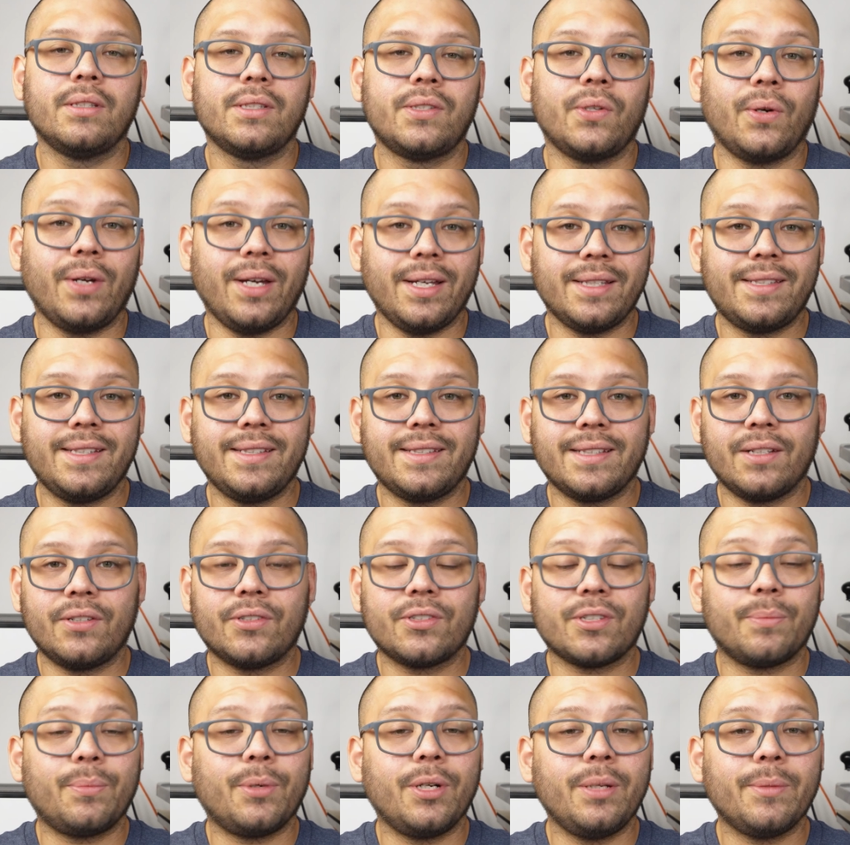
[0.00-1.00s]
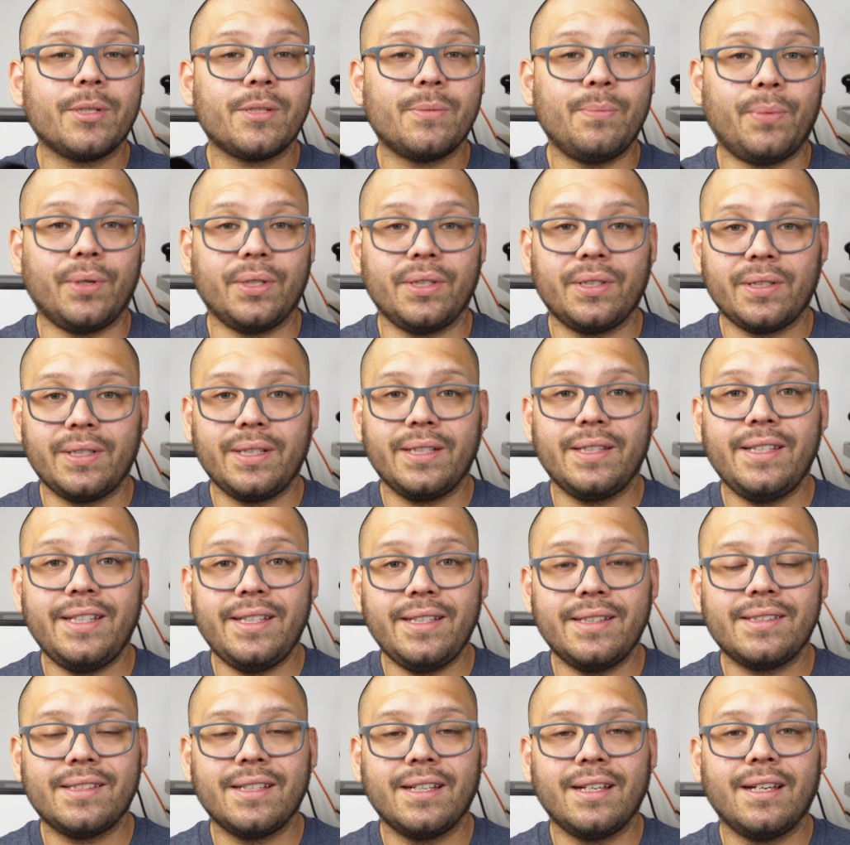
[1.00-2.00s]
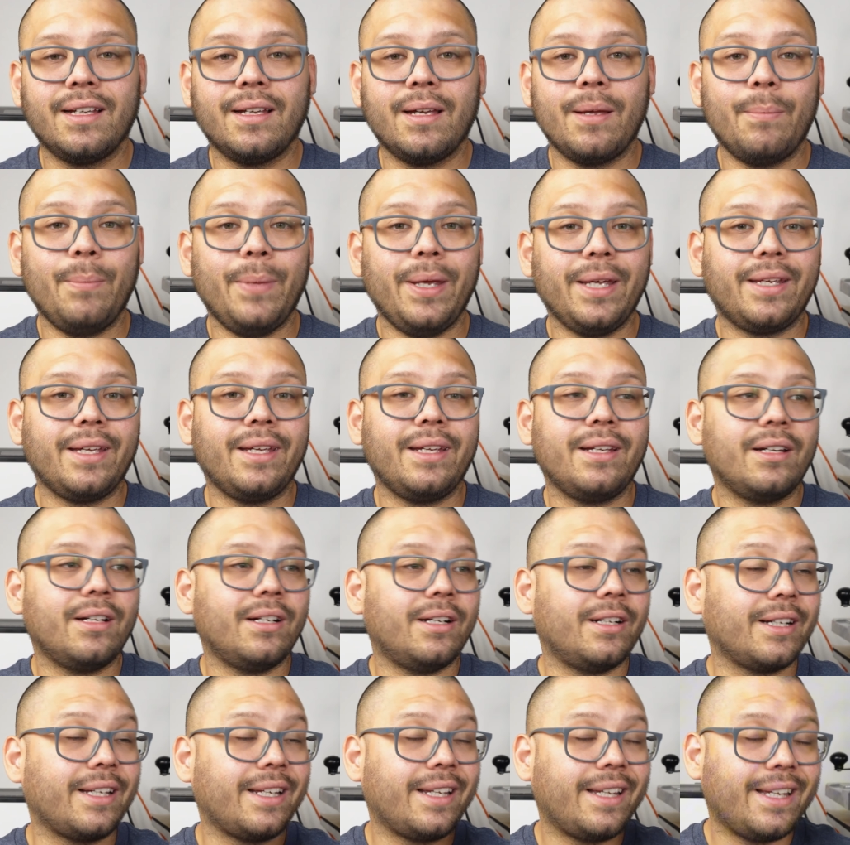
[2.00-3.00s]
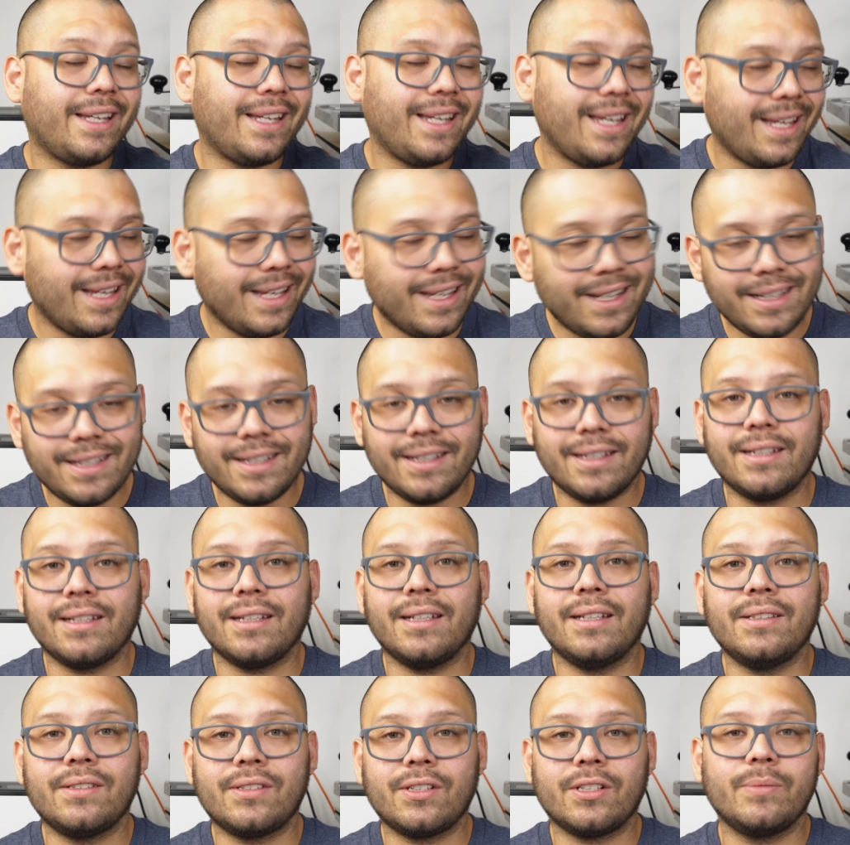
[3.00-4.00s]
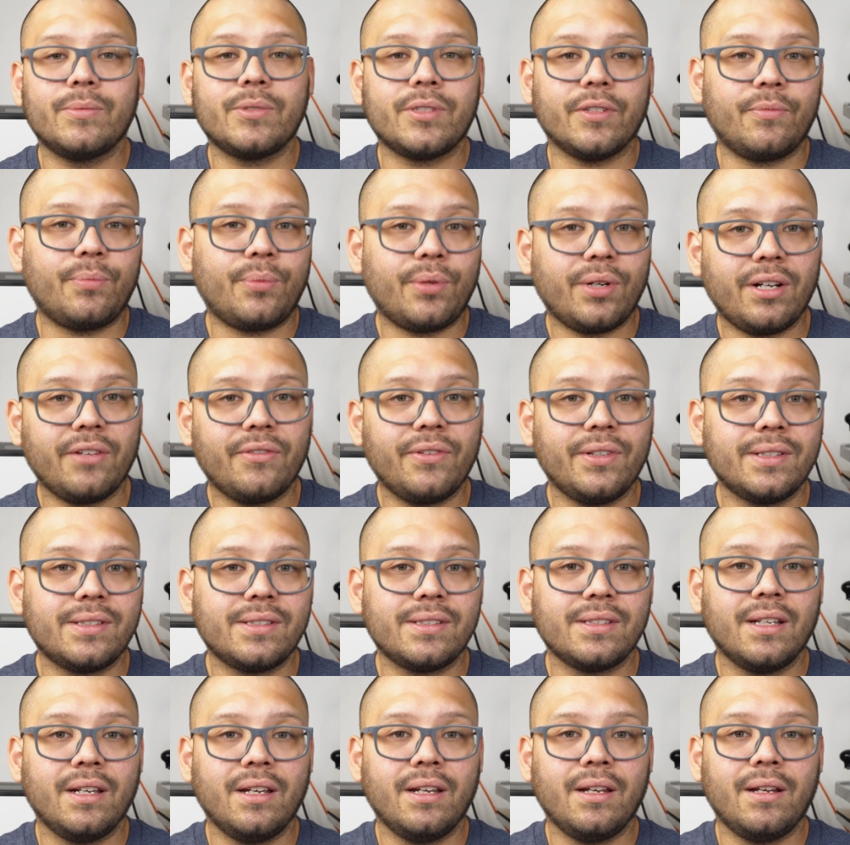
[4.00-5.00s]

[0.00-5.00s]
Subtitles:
So Etsy sellers are pretty much bundling these, making a killing in terms of profits.